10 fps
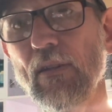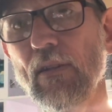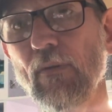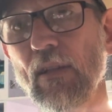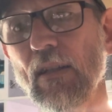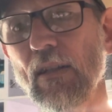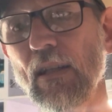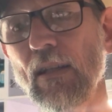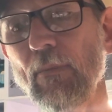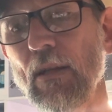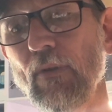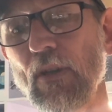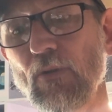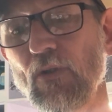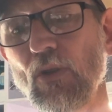the
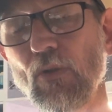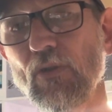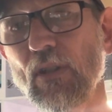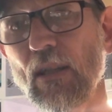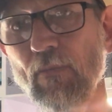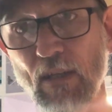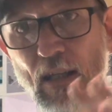manufacturers use to